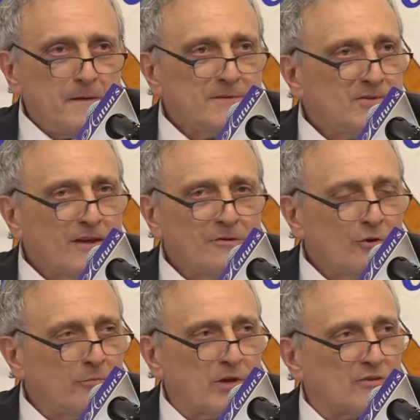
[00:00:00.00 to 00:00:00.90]
He says, I don't
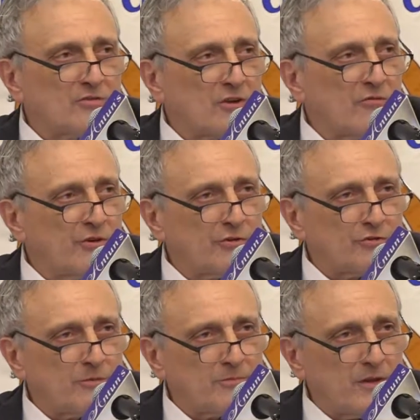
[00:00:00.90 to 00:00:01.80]
know about this
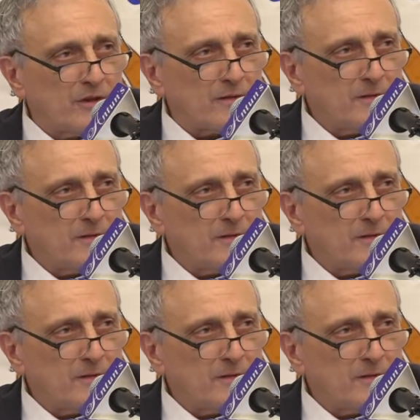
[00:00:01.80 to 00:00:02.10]
governorship thing.